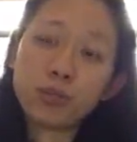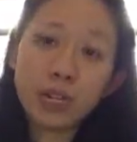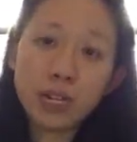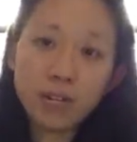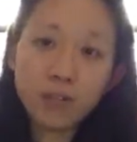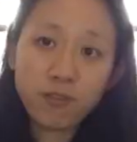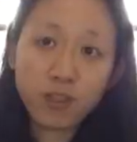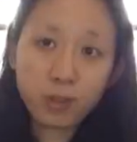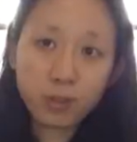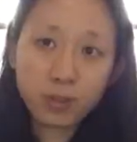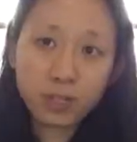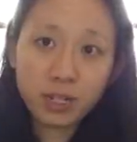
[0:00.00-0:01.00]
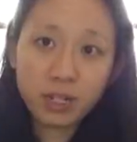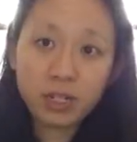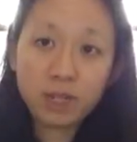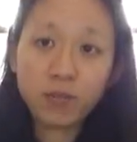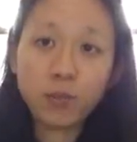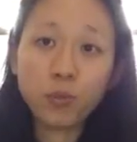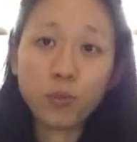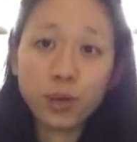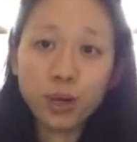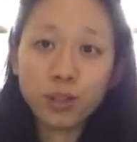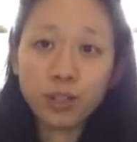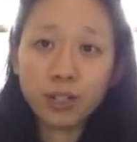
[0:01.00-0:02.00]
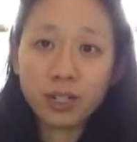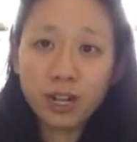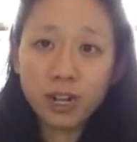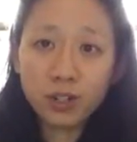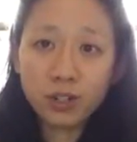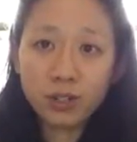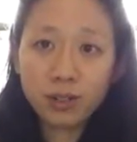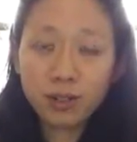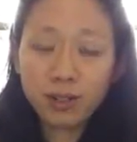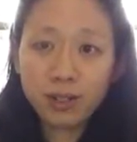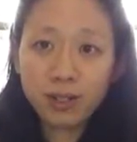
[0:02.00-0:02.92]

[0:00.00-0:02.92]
95% of the wealth in the nation.